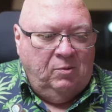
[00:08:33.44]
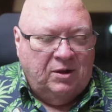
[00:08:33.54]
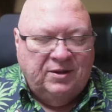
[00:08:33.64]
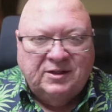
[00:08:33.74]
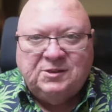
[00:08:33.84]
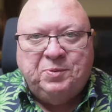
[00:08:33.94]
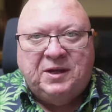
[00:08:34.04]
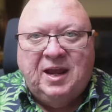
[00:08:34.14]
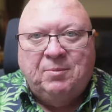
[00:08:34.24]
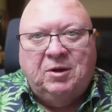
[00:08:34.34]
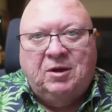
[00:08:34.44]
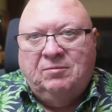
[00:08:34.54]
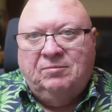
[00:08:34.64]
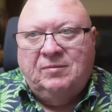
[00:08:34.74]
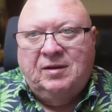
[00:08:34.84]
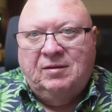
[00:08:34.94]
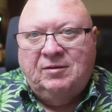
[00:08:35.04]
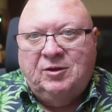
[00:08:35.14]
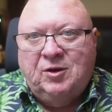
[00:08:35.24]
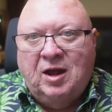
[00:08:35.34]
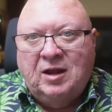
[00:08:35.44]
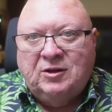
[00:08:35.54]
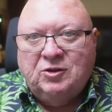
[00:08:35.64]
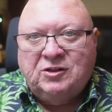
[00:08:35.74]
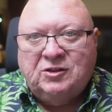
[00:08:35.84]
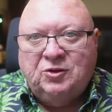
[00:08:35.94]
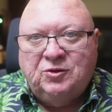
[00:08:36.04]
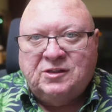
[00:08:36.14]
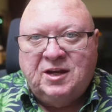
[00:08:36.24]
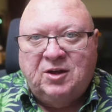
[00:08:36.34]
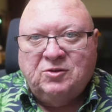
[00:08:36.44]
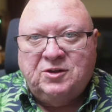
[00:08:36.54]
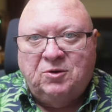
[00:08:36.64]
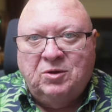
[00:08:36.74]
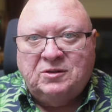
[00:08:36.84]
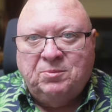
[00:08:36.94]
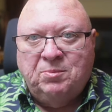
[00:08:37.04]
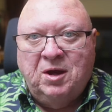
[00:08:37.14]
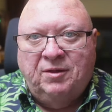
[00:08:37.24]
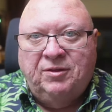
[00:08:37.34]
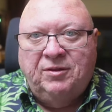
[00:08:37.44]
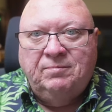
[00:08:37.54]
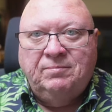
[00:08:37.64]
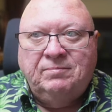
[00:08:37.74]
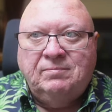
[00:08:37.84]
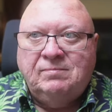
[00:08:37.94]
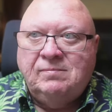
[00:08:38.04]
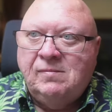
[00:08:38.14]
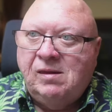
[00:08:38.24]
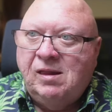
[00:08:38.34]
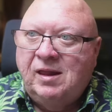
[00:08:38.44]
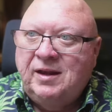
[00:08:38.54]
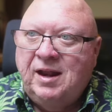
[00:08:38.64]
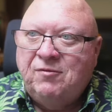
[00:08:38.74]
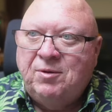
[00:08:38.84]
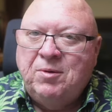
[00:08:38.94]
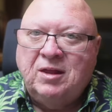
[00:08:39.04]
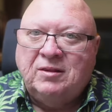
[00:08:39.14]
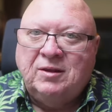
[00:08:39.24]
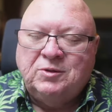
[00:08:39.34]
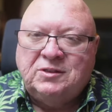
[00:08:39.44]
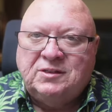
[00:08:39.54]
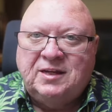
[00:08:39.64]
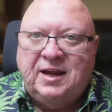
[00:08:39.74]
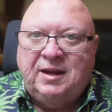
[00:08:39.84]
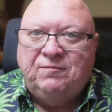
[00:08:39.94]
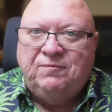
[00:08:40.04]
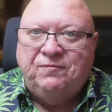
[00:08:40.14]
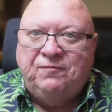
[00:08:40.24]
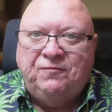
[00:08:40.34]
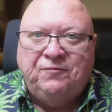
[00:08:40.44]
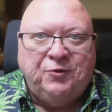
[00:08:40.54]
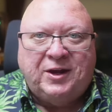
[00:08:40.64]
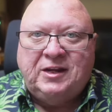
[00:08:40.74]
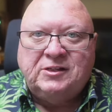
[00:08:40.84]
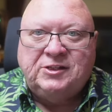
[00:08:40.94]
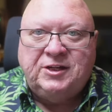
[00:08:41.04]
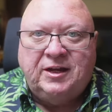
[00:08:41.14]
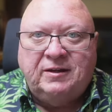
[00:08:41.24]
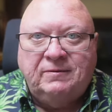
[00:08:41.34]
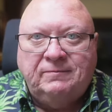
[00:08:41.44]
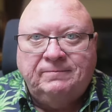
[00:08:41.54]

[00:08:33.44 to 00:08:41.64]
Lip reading: Well, this became a, you know, I used to do the scales there once a month. And every month it was the same freaking shit.